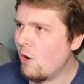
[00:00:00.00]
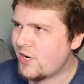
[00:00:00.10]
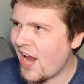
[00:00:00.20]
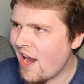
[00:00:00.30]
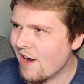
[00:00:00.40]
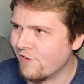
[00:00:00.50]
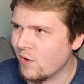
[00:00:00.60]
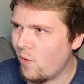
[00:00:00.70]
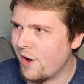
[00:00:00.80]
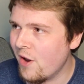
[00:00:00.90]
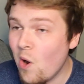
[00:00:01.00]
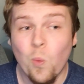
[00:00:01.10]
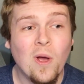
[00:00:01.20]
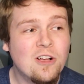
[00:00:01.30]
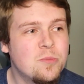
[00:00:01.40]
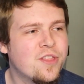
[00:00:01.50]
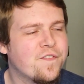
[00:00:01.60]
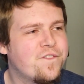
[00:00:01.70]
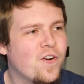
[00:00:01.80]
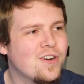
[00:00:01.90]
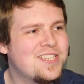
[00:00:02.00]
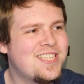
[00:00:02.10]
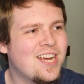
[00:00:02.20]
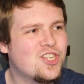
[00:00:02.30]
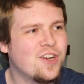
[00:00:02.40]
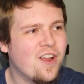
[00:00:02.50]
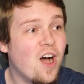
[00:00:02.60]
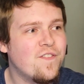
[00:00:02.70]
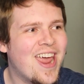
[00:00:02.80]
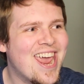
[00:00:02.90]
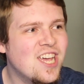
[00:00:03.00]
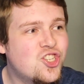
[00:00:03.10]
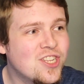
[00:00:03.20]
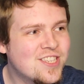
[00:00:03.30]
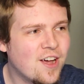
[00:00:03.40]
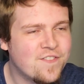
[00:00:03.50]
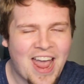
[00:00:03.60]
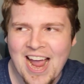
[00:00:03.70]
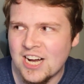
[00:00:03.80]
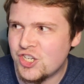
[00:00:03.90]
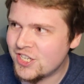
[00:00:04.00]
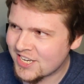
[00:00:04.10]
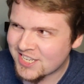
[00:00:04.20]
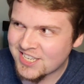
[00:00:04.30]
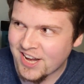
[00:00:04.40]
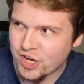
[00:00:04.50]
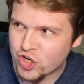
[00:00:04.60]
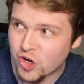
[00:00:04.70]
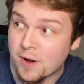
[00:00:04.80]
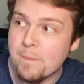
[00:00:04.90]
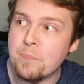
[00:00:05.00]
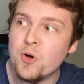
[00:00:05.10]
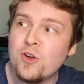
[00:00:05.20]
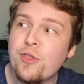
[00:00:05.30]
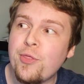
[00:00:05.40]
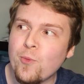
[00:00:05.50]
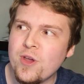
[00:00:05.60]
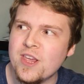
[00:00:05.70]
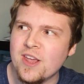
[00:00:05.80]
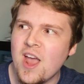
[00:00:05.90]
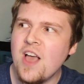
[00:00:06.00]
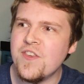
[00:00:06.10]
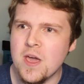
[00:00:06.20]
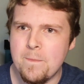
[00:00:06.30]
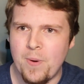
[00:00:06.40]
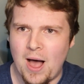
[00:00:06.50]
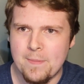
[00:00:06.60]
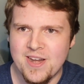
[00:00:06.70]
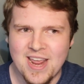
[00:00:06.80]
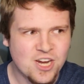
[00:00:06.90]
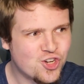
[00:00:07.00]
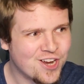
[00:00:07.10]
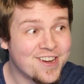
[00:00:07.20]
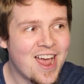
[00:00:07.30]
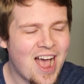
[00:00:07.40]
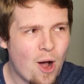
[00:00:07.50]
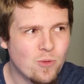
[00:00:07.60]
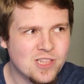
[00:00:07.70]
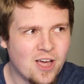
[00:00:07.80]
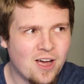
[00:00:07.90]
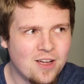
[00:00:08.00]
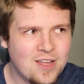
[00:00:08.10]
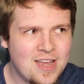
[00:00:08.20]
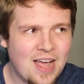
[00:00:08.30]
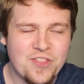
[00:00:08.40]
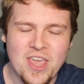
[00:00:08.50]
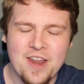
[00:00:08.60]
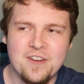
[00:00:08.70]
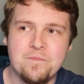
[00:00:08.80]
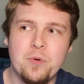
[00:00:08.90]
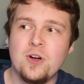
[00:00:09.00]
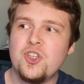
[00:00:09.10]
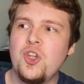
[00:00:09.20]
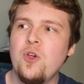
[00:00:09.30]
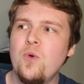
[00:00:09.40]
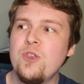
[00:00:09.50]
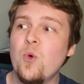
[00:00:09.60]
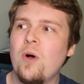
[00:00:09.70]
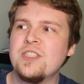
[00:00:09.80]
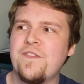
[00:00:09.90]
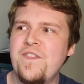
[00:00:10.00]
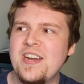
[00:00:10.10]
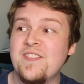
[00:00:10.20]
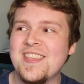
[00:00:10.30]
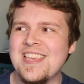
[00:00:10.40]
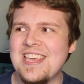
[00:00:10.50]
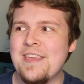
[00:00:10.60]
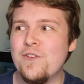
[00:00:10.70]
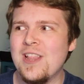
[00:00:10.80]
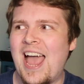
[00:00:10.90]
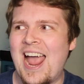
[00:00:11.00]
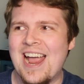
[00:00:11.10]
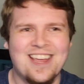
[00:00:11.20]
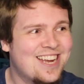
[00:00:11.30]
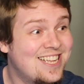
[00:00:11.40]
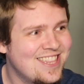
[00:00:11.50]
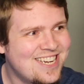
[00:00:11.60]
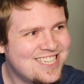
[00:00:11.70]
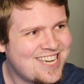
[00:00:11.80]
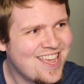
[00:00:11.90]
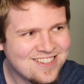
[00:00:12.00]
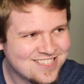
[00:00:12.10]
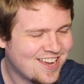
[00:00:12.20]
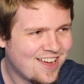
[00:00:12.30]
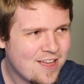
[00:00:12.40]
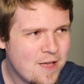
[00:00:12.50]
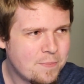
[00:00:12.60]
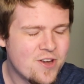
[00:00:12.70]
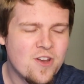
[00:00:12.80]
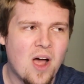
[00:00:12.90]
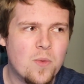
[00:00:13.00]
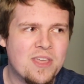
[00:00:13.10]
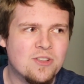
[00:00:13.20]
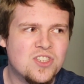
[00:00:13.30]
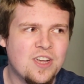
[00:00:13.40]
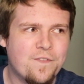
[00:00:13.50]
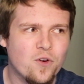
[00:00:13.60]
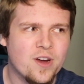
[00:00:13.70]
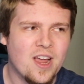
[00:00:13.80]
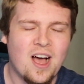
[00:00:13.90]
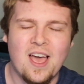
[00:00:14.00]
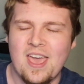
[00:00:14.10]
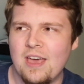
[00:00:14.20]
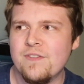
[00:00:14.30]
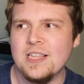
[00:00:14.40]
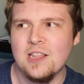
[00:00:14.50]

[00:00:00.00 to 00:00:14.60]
Okay, everyone, welcome to the first session of Agents of Ashes: Extinction Book three, The Abomination Outlaw. At the end of Book two, you all defeated the evil hag Glintilda, but not without suffering a heavy